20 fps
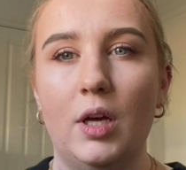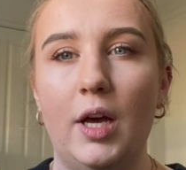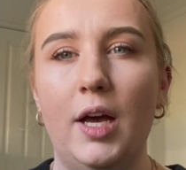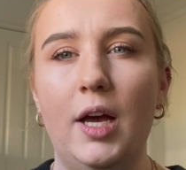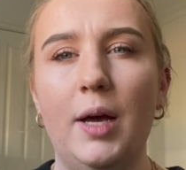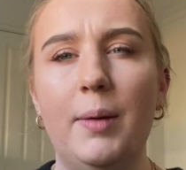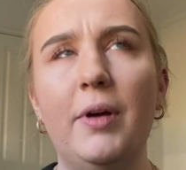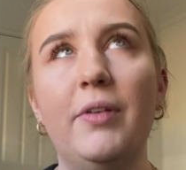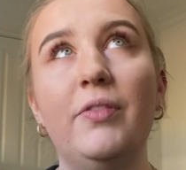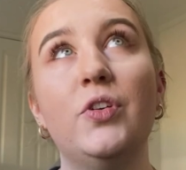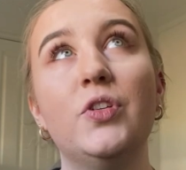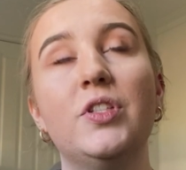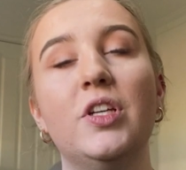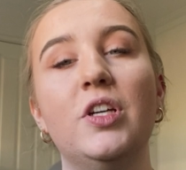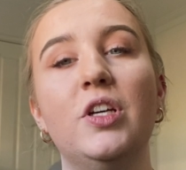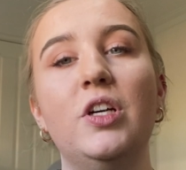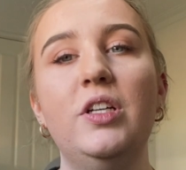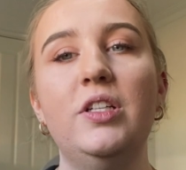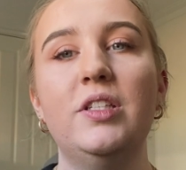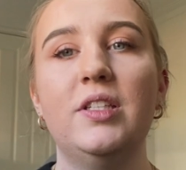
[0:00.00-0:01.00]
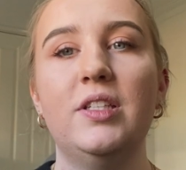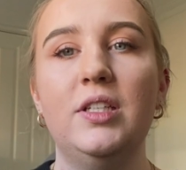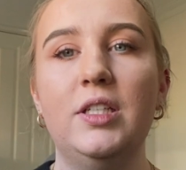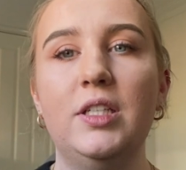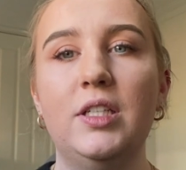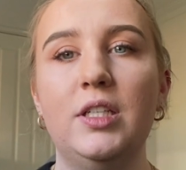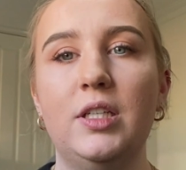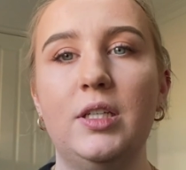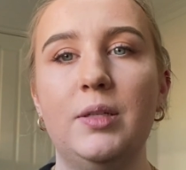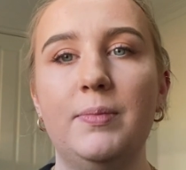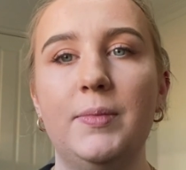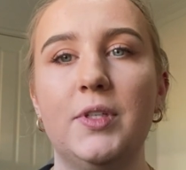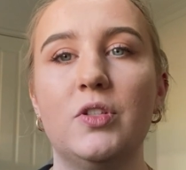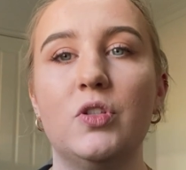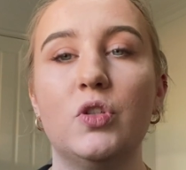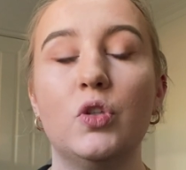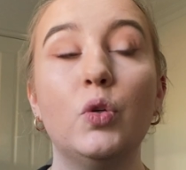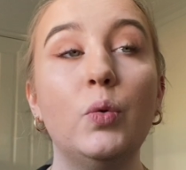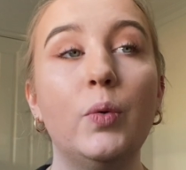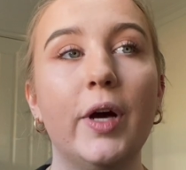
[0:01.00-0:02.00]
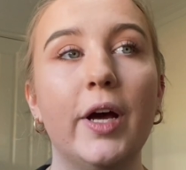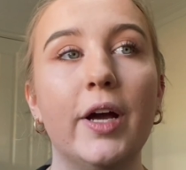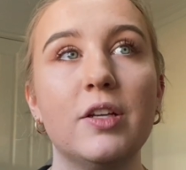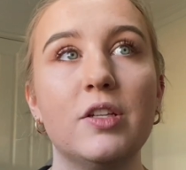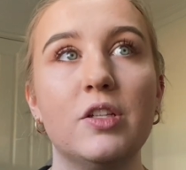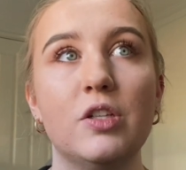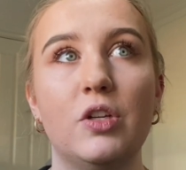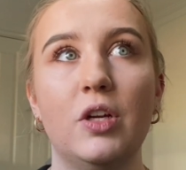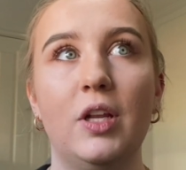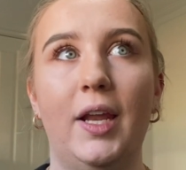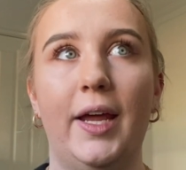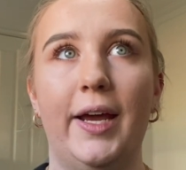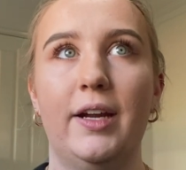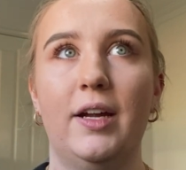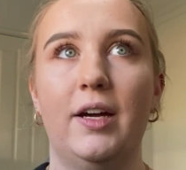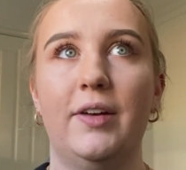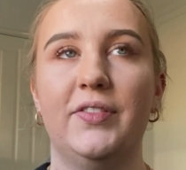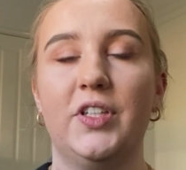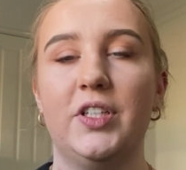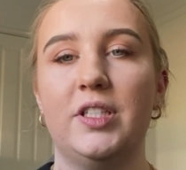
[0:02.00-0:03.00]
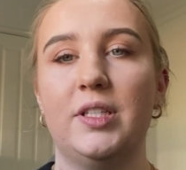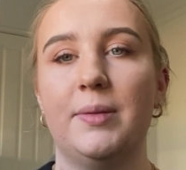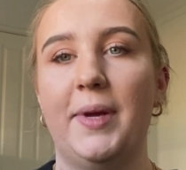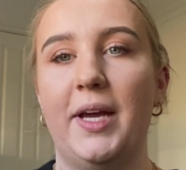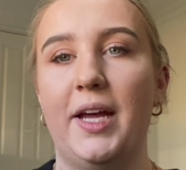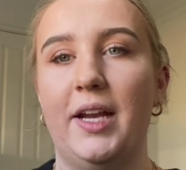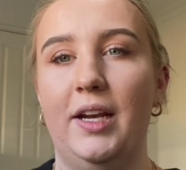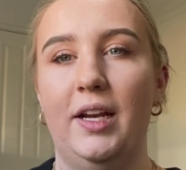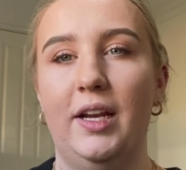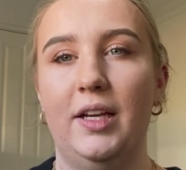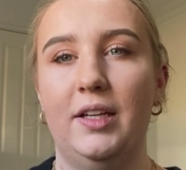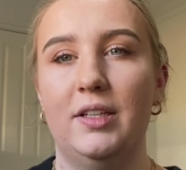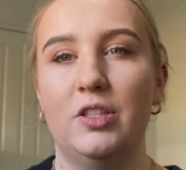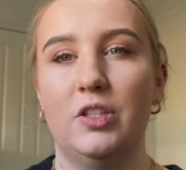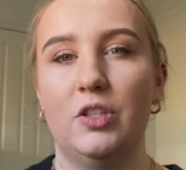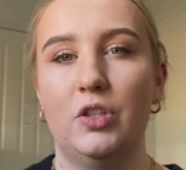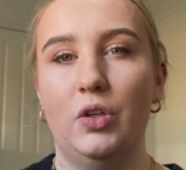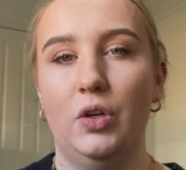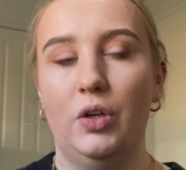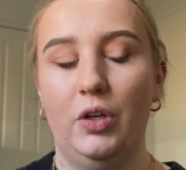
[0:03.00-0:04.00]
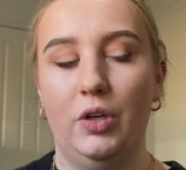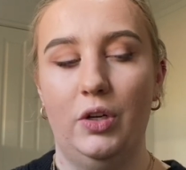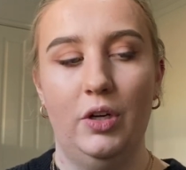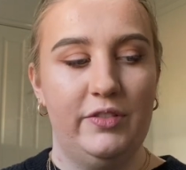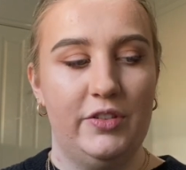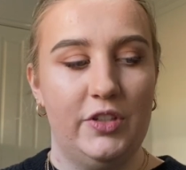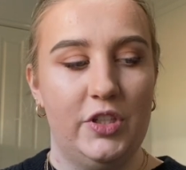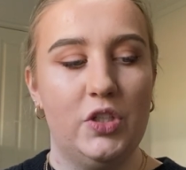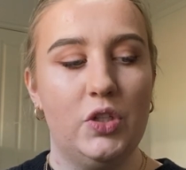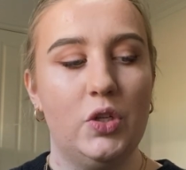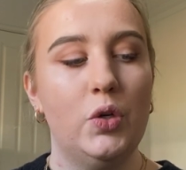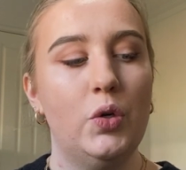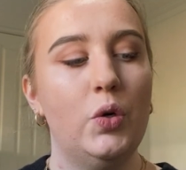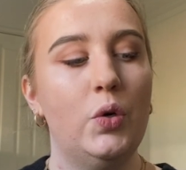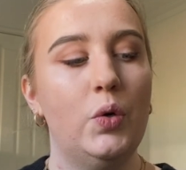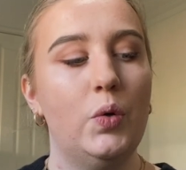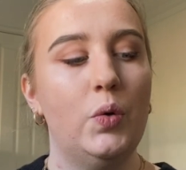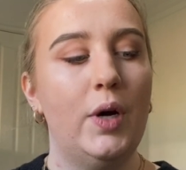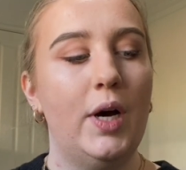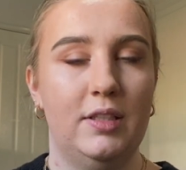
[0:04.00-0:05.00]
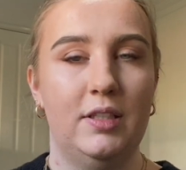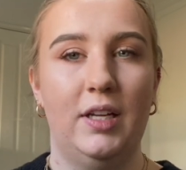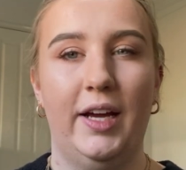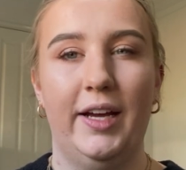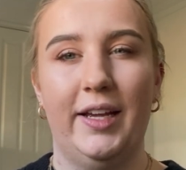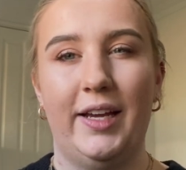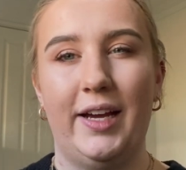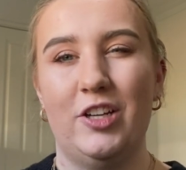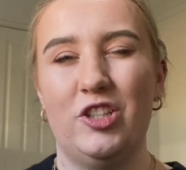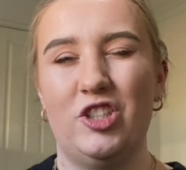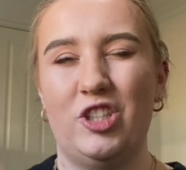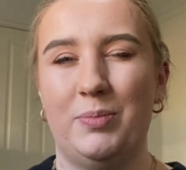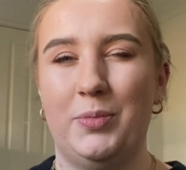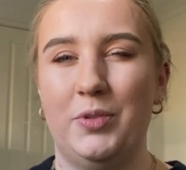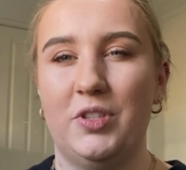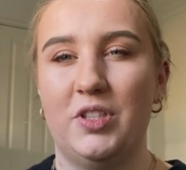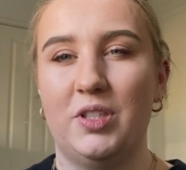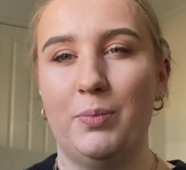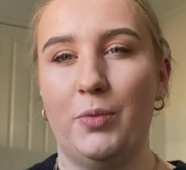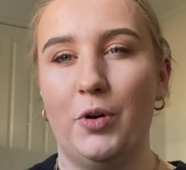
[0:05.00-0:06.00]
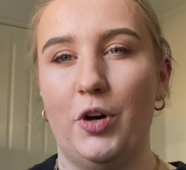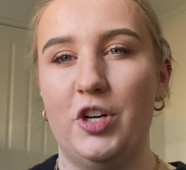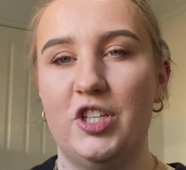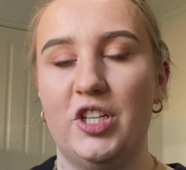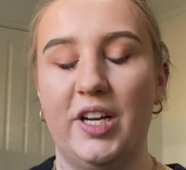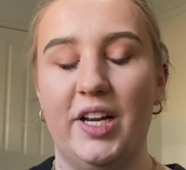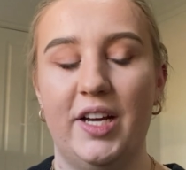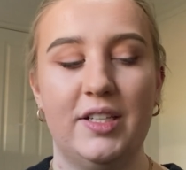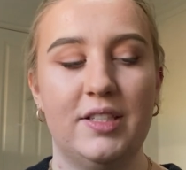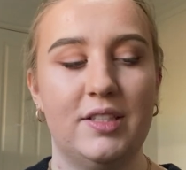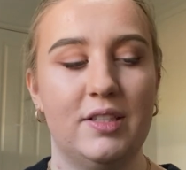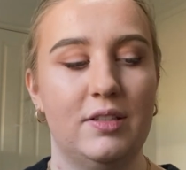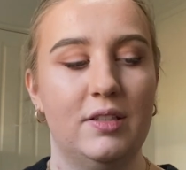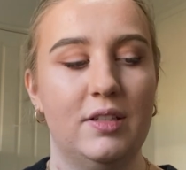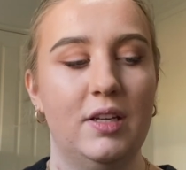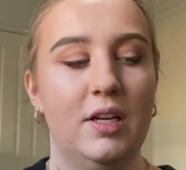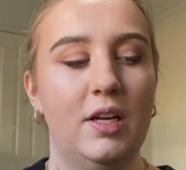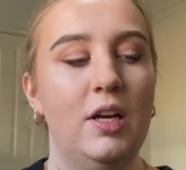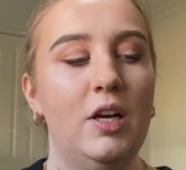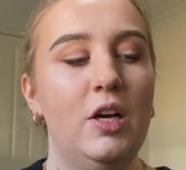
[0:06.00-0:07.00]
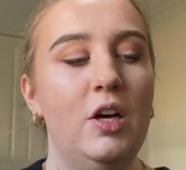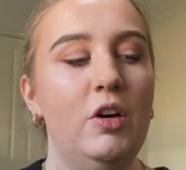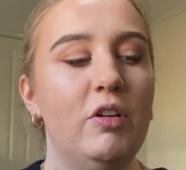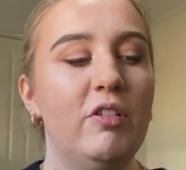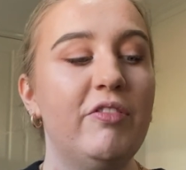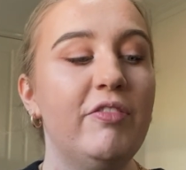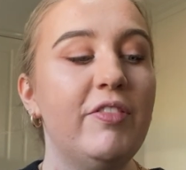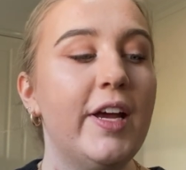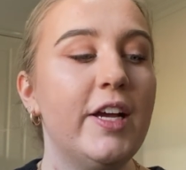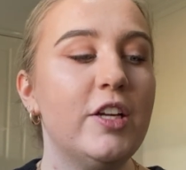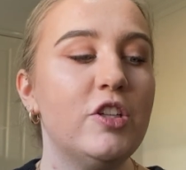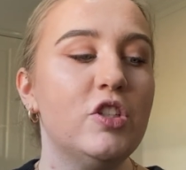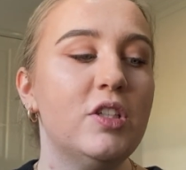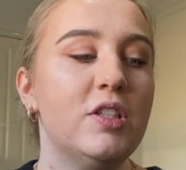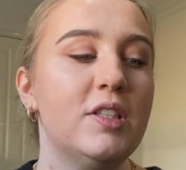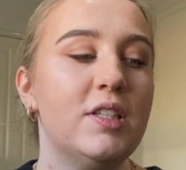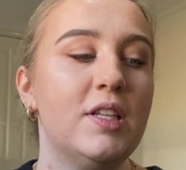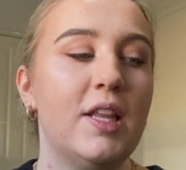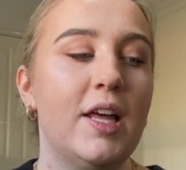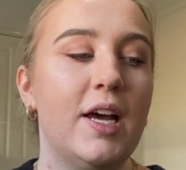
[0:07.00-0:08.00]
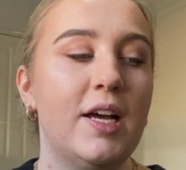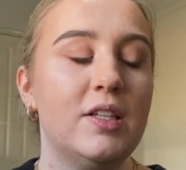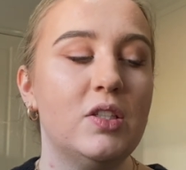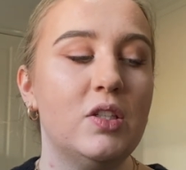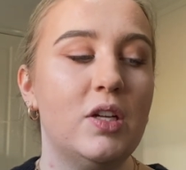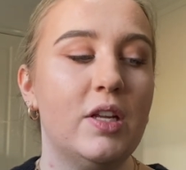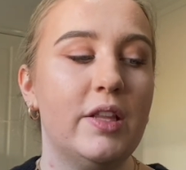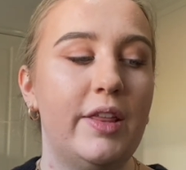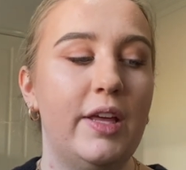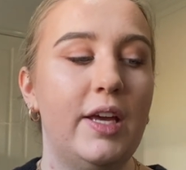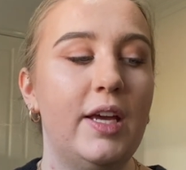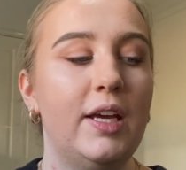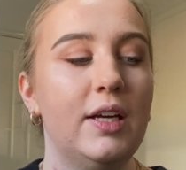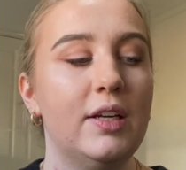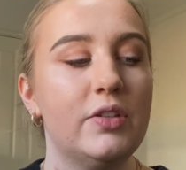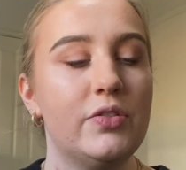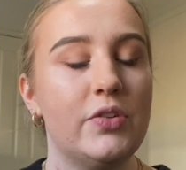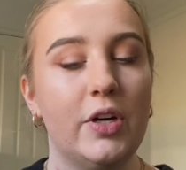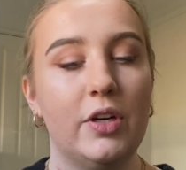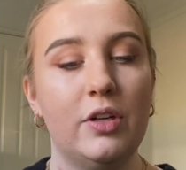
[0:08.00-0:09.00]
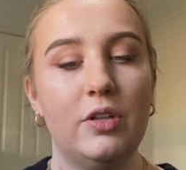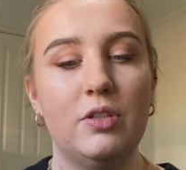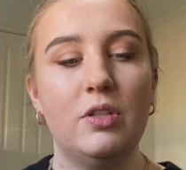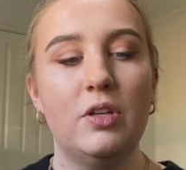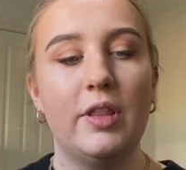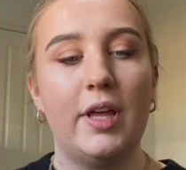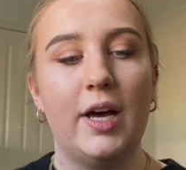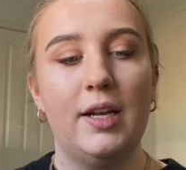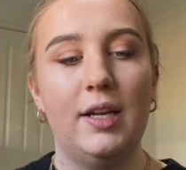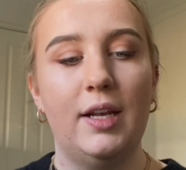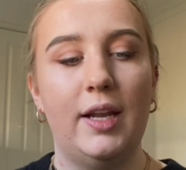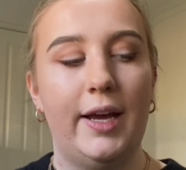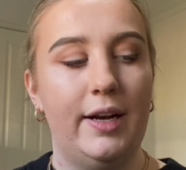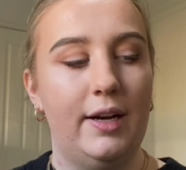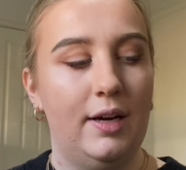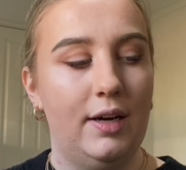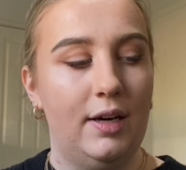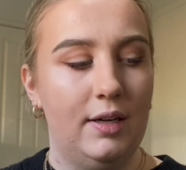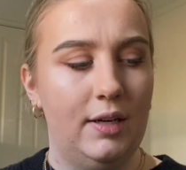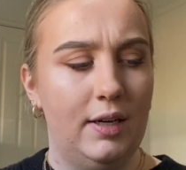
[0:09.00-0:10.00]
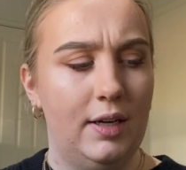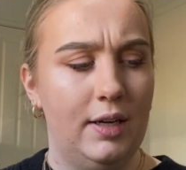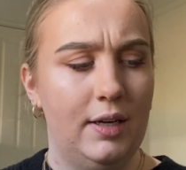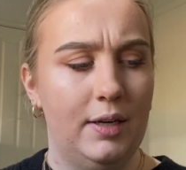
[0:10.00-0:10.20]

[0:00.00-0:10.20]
on. I've also got some schoolwork to do later. I've got some editing to do for school, like catch up on some projects and reflections and that sort of thing, so I gotta do that later.